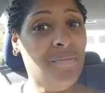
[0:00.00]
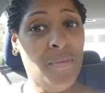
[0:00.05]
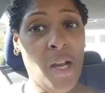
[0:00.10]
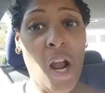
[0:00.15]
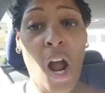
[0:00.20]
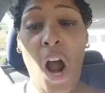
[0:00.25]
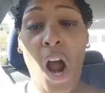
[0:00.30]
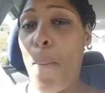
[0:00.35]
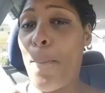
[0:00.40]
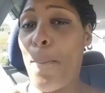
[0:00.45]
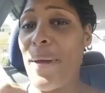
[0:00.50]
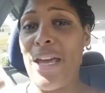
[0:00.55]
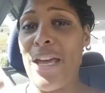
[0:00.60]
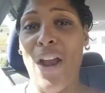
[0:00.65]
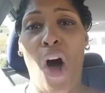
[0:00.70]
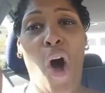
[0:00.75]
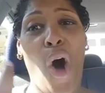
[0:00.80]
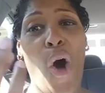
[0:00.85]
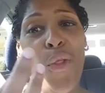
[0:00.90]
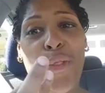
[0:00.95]
or be it
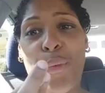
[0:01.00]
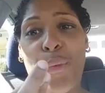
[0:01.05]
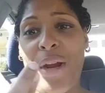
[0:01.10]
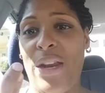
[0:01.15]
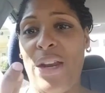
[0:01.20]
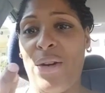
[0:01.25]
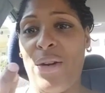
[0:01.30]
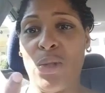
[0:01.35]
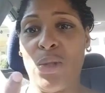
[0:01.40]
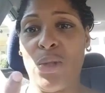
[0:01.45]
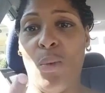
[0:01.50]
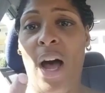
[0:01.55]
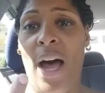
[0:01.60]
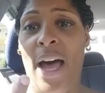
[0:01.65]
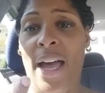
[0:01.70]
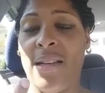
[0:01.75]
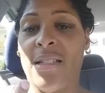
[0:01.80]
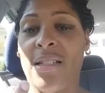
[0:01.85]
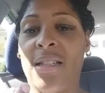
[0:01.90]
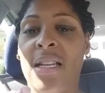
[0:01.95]
all three
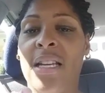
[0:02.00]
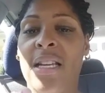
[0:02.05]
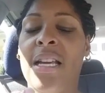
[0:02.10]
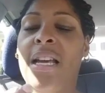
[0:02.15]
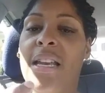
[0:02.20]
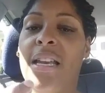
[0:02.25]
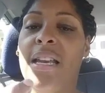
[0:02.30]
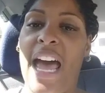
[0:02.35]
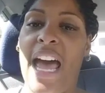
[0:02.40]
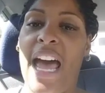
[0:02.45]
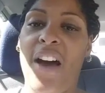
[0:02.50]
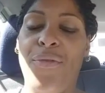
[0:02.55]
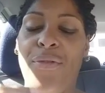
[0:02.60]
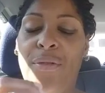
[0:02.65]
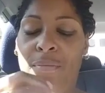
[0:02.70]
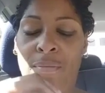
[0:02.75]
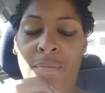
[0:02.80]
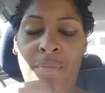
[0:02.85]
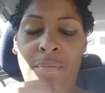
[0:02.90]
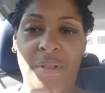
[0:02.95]
intertwined. Now,
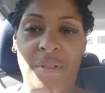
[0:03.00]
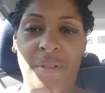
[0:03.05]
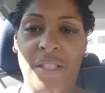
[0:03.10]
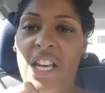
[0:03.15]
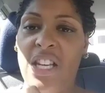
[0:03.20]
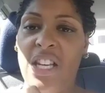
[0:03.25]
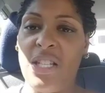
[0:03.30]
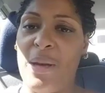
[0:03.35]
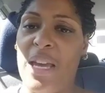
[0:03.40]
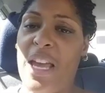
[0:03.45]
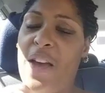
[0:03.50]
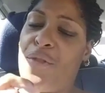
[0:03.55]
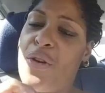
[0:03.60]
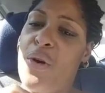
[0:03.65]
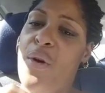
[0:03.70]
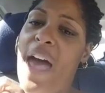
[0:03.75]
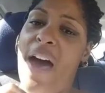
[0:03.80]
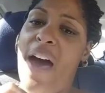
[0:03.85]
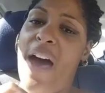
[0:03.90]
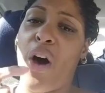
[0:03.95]
if
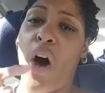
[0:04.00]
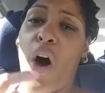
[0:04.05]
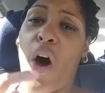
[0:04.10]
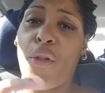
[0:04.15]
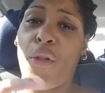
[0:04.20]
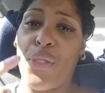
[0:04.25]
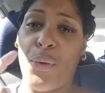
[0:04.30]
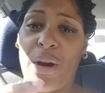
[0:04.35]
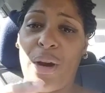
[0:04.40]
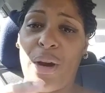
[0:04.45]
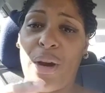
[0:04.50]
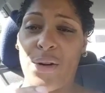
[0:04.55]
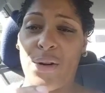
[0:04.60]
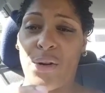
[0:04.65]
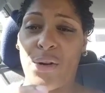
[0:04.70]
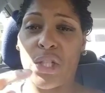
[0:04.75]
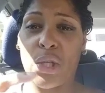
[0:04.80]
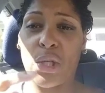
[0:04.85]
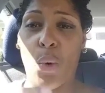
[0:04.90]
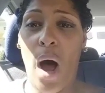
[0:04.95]
you have all three
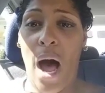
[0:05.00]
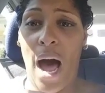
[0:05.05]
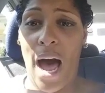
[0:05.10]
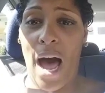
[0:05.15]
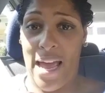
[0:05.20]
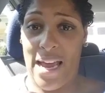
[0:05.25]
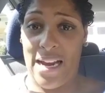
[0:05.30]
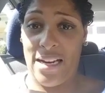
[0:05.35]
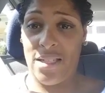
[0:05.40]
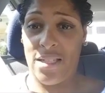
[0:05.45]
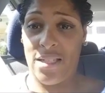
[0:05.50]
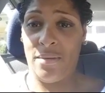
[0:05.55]
intertwined,